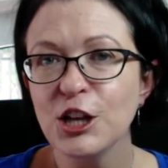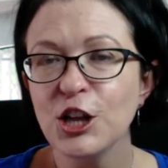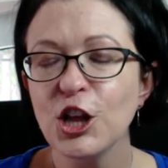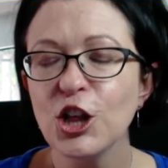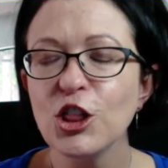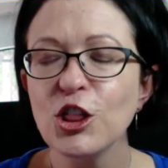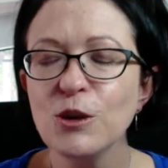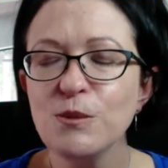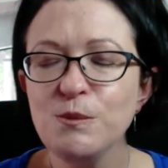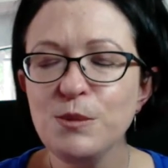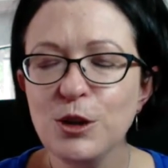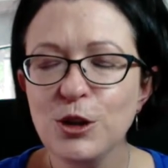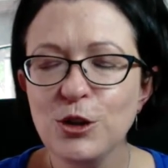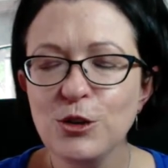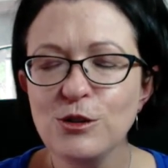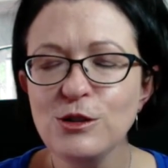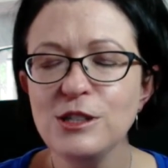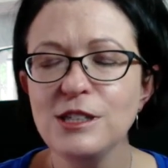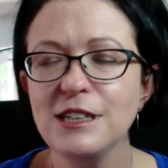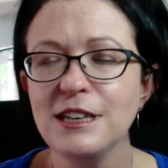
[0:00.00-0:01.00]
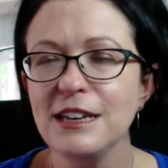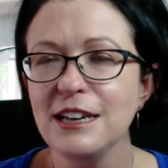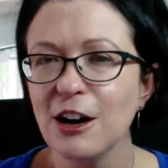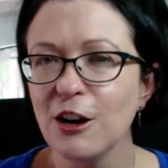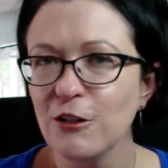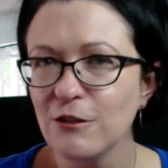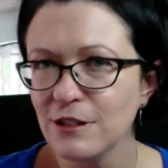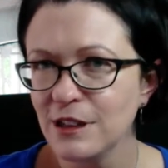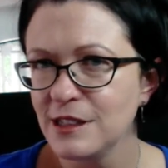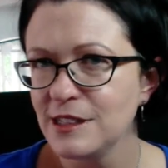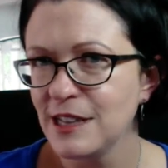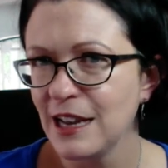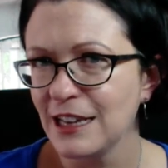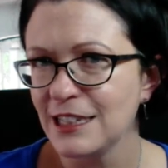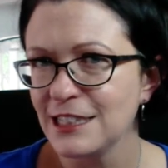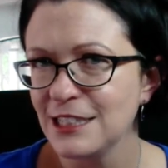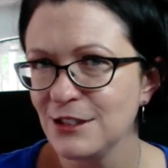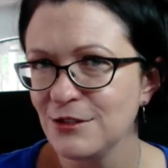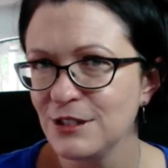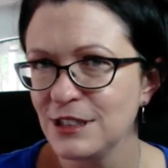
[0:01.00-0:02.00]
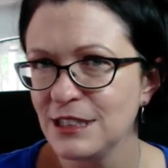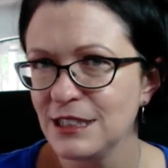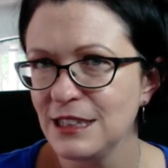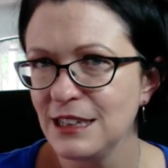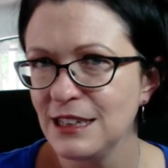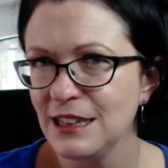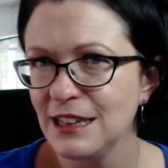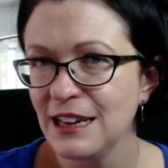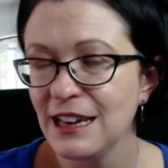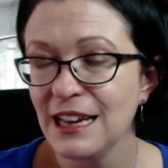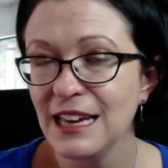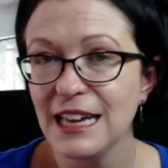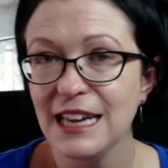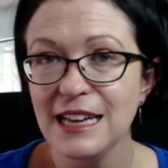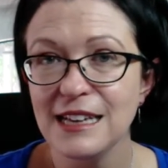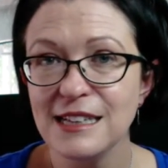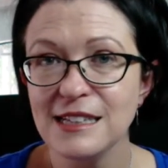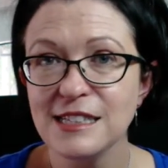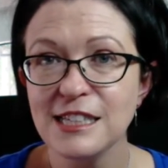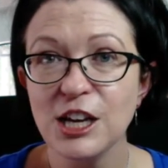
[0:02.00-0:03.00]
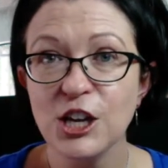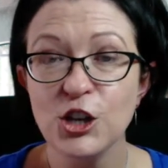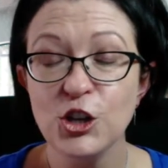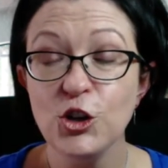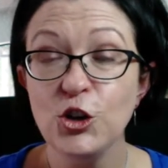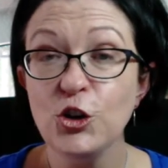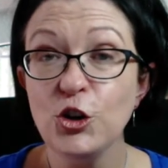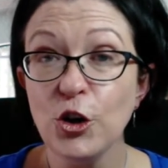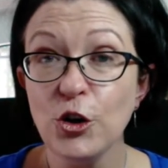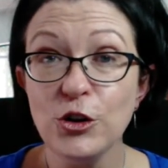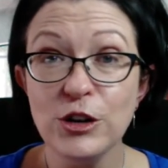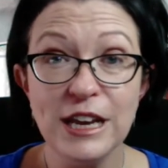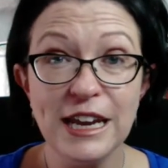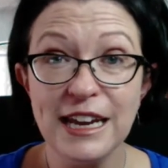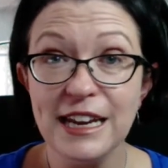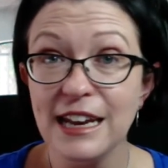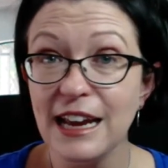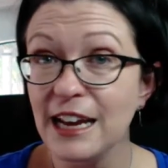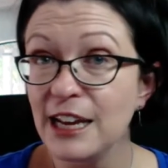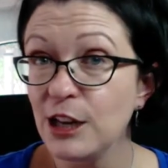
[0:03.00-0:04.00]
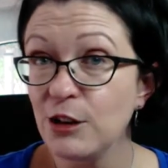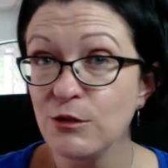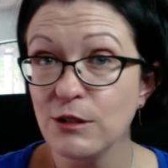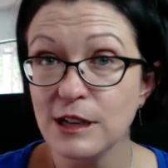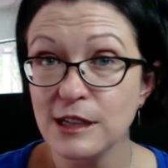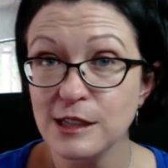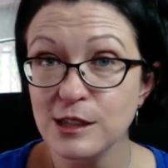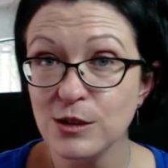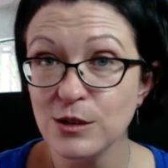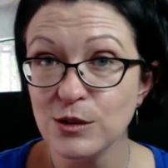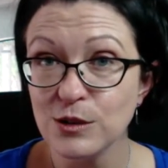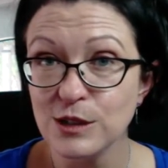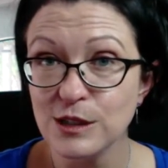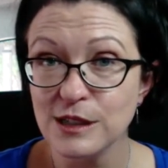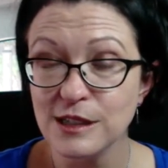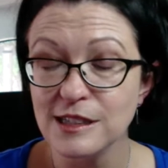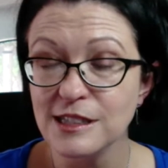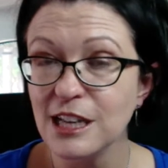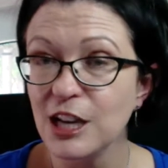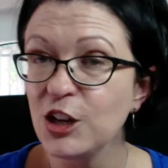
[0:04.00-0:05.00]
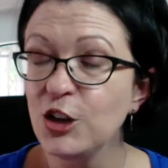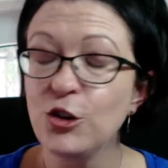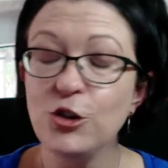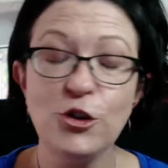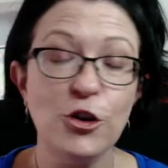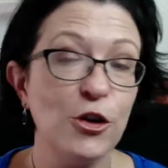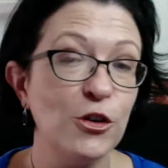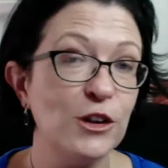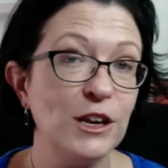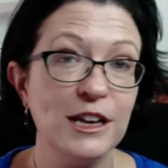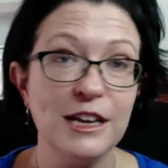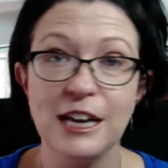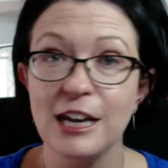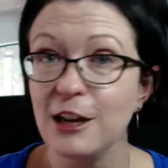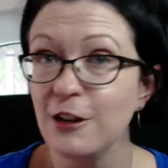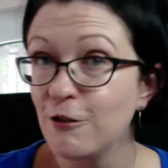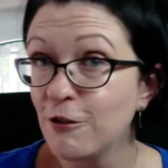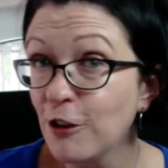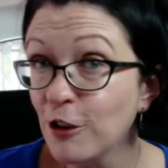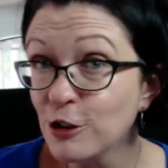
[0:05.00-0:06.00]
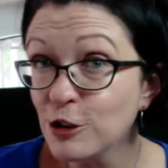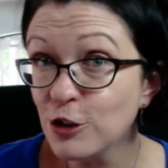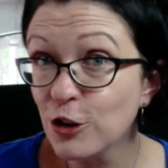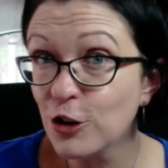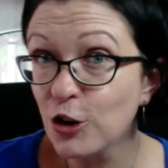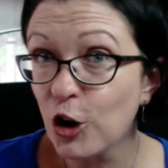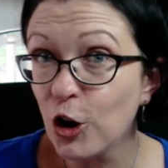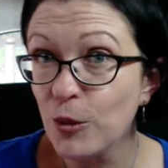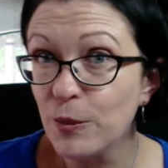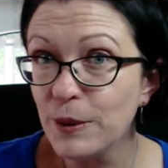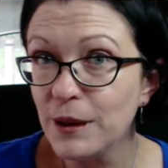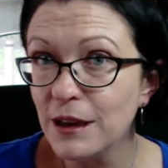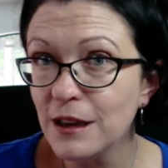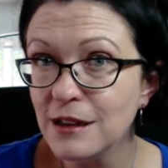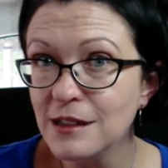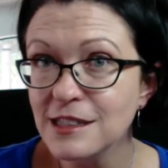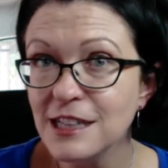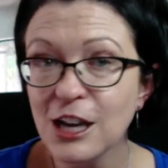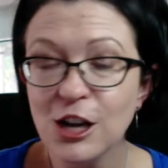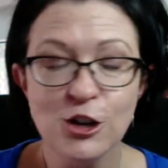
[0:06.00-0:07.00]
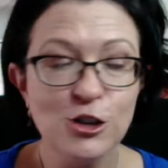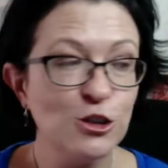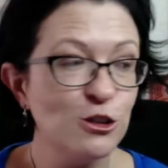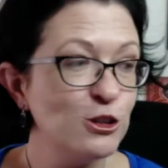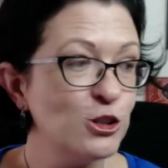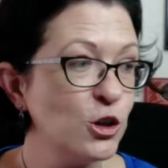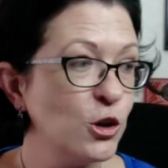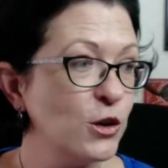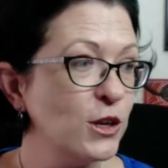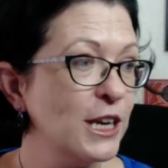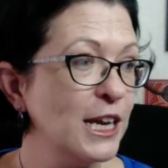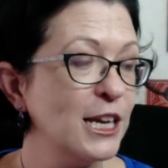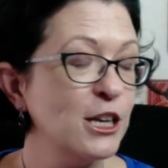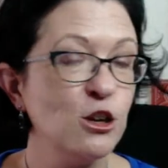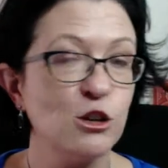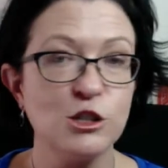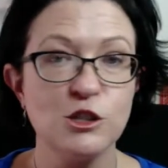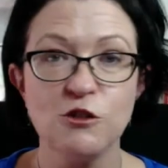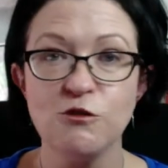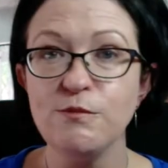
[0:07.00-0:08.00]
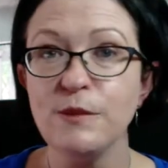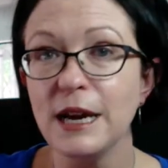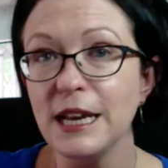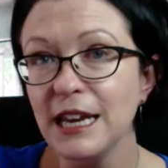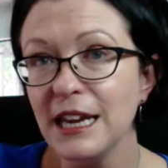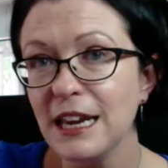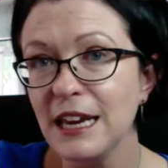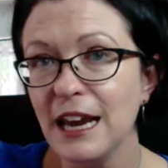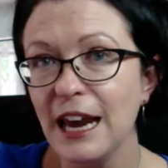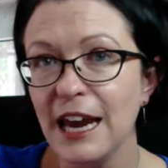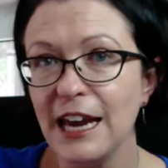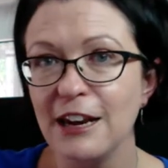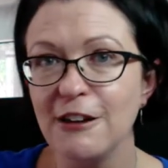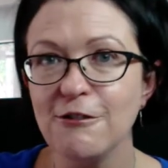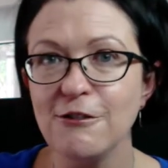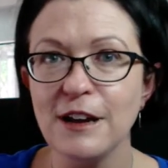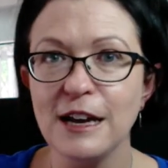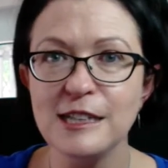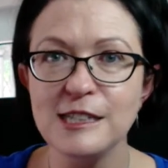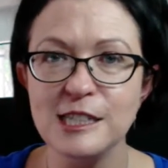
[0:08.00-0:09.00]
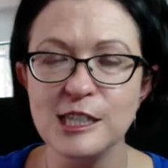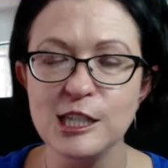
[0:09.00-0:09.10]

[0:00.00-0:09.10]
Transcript: The beauty of this activity is you don't need any resources. You don't need any photocopies. You don't need lots of money and a fancy